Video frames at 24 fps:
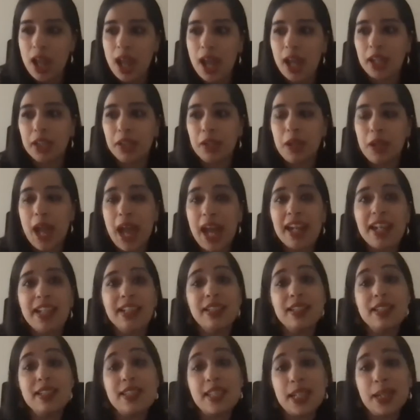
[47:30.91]
And at
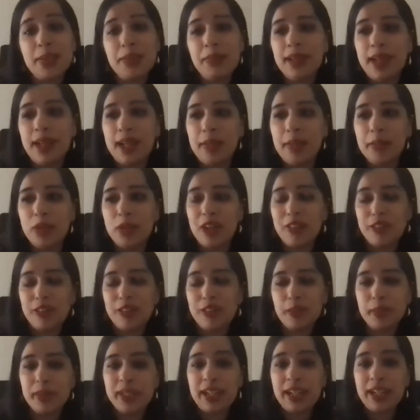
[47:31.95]
the same time, you have
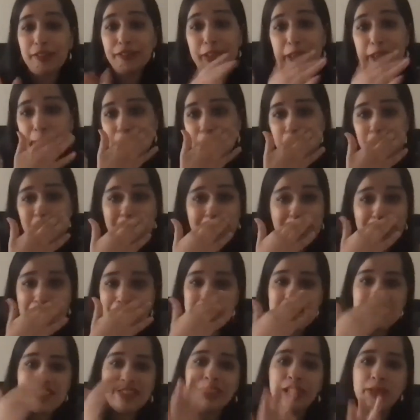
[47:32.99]
to be comfortable with at
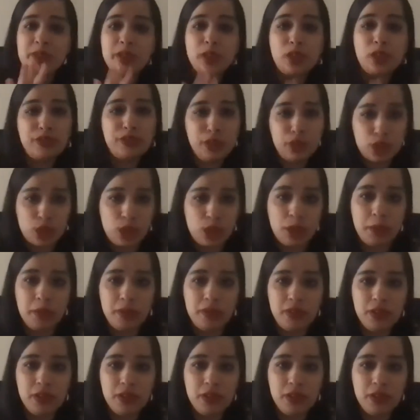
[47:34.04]
least 50% of your job,